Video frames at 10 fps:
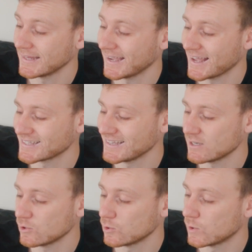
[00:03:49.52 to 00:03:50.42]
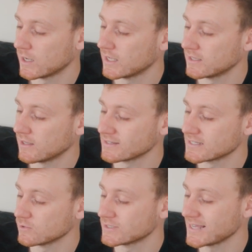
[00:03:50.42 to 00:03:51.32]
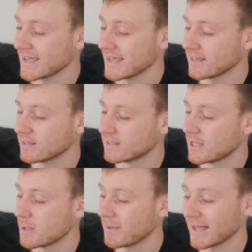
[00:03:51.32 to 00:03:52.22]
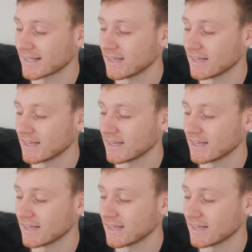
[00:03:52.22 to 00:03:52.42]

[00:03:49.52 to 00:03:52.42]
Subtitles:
and it has a nice little saying, pack